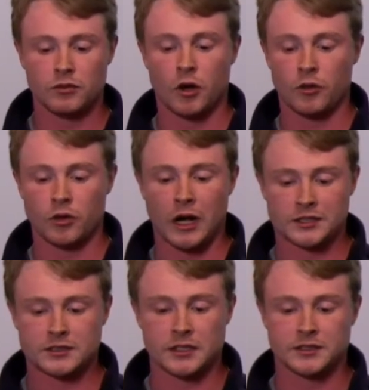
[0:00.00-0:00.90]
other
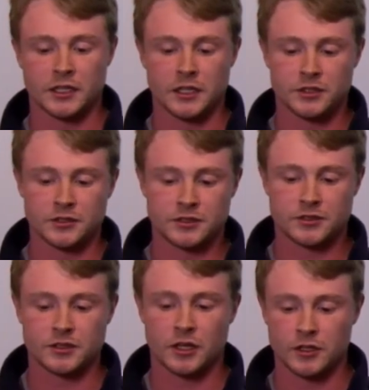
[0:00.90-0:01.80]
oxidizing
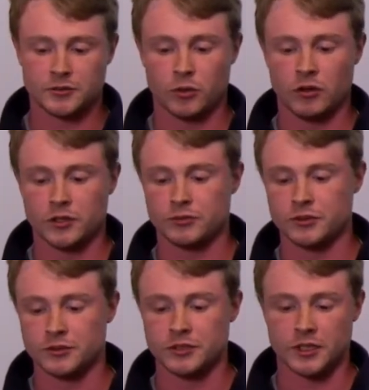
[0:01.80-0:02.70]
agents, as well as
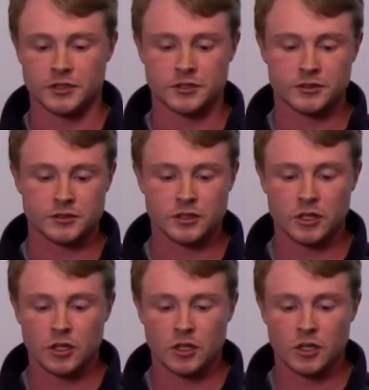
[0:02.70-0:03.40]
reducing agents.